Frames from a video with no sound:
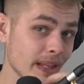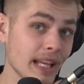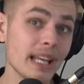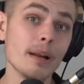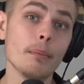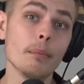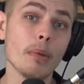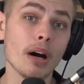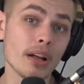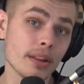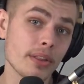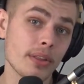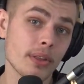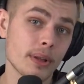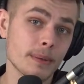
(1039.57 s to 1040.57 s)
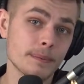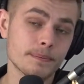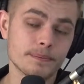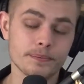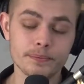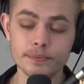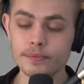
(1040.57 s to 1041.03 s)
in a month.
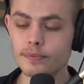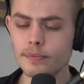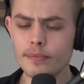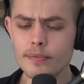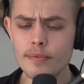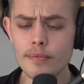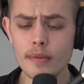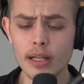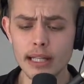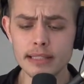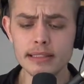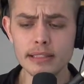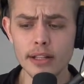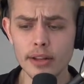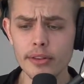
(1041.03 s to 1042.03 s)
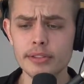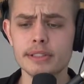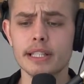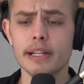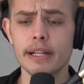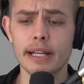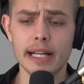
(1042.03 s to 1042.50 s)
And that's another
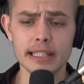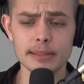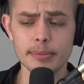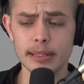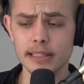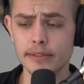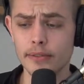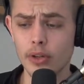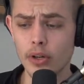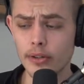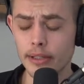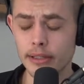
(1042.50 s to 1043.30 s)
scary aspect of all.